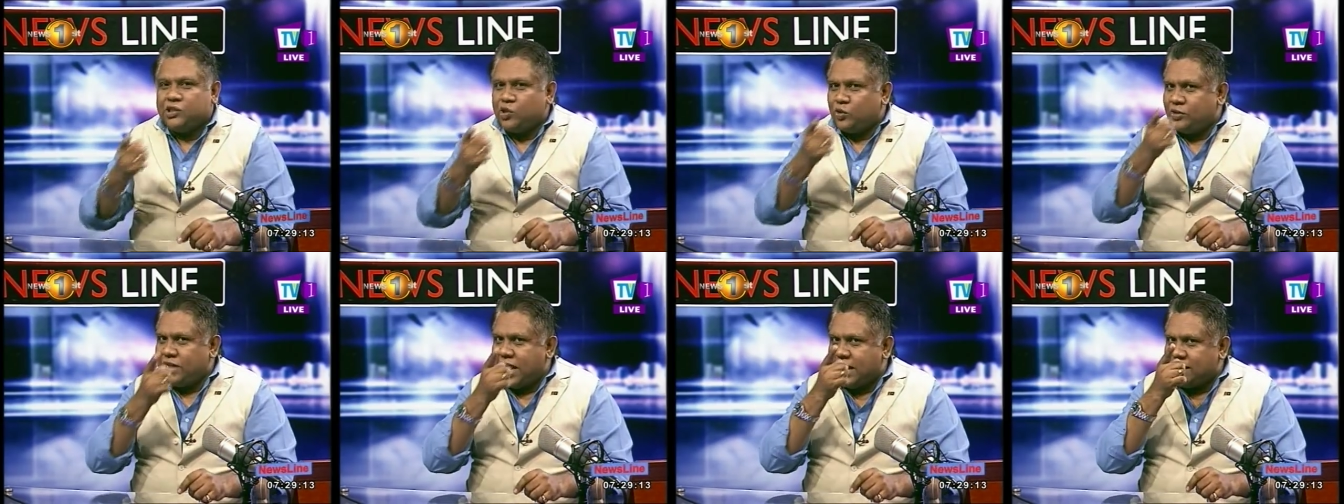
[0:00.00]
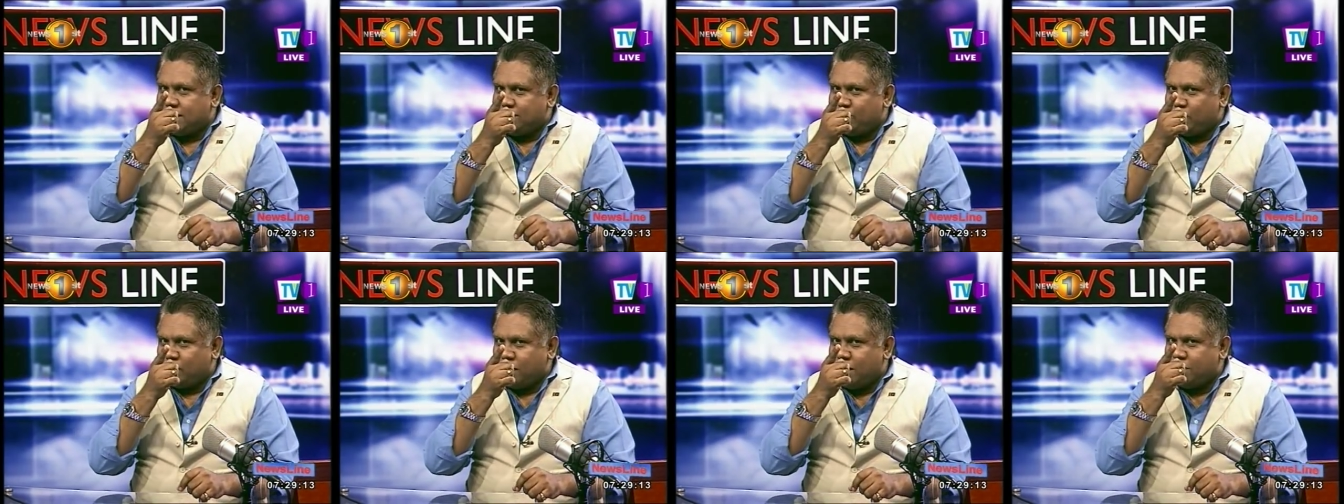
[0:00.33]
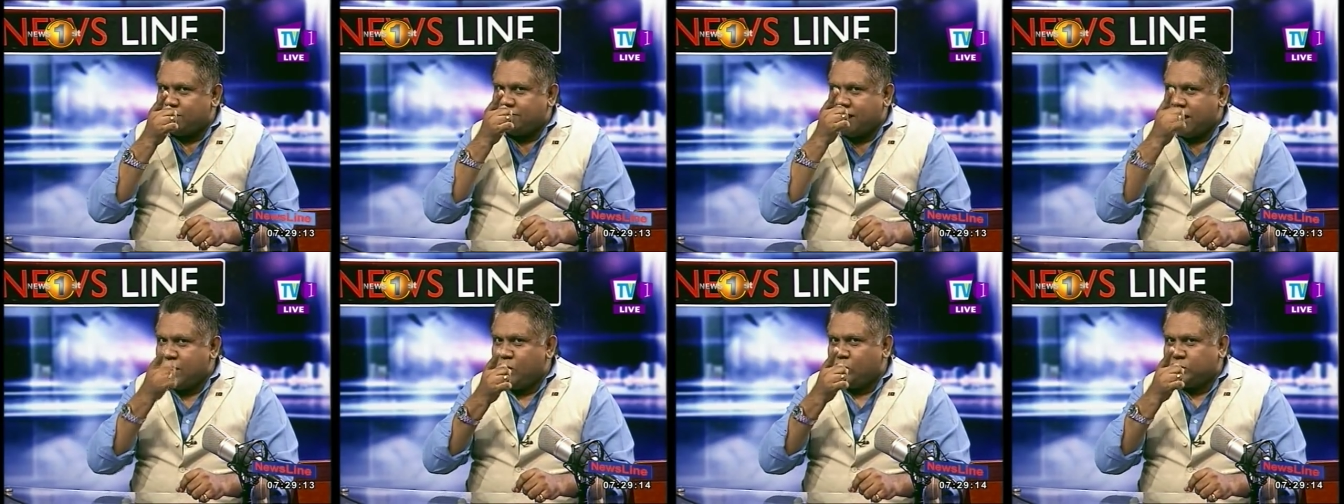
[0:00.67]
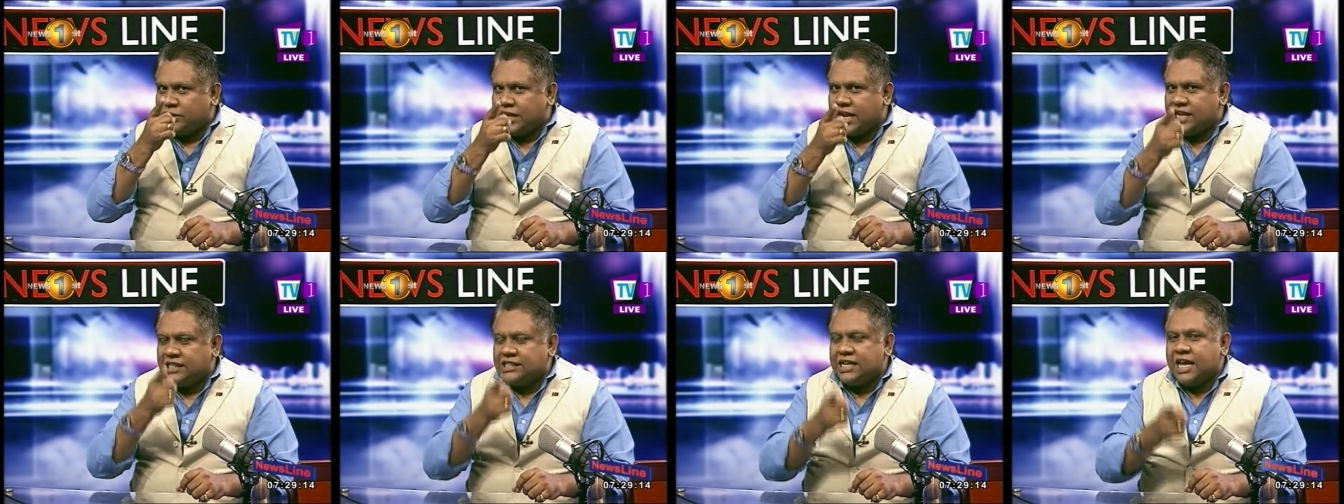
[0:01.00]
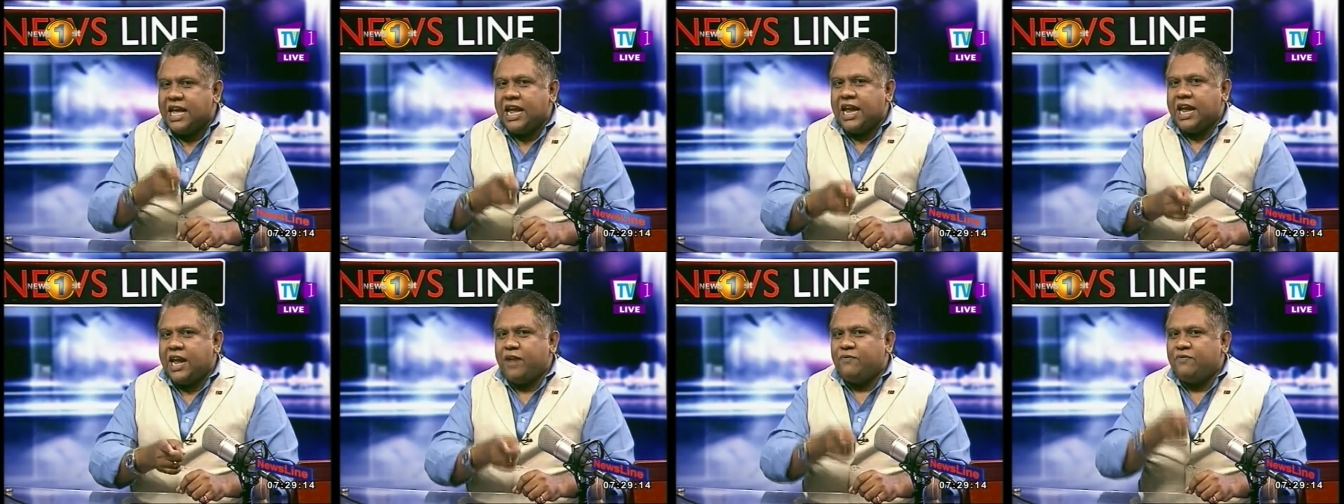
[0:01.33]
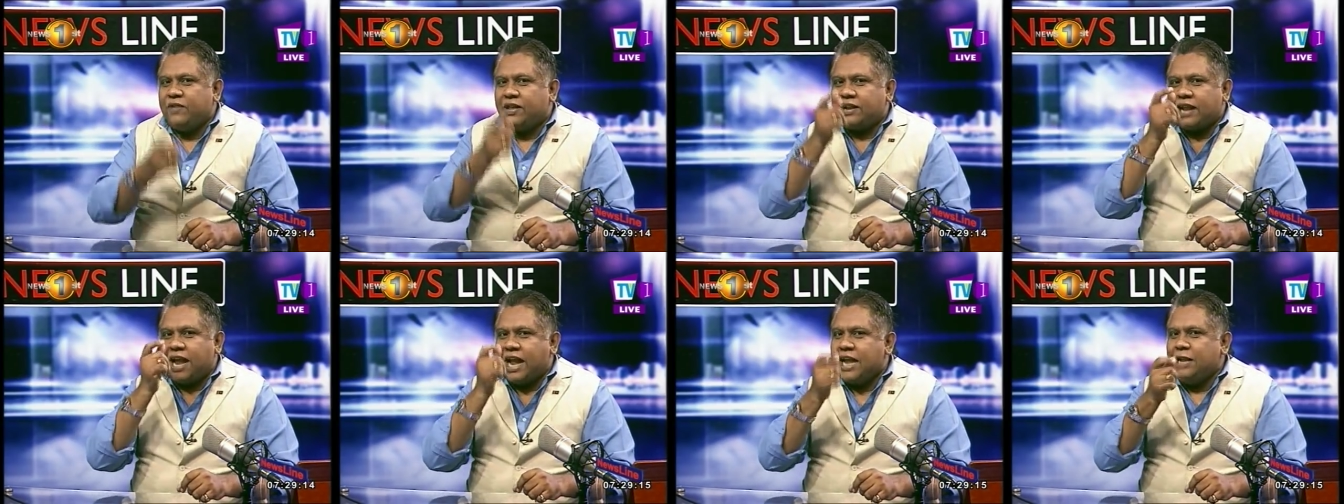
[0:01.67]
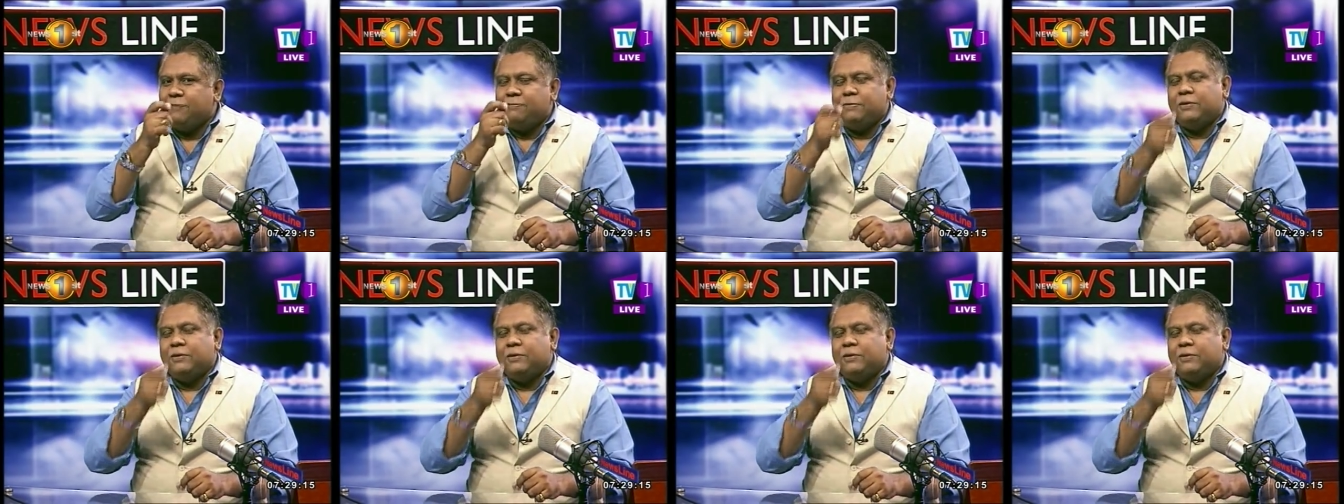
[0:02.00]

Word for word: So that what I'm trying to say is, if the right,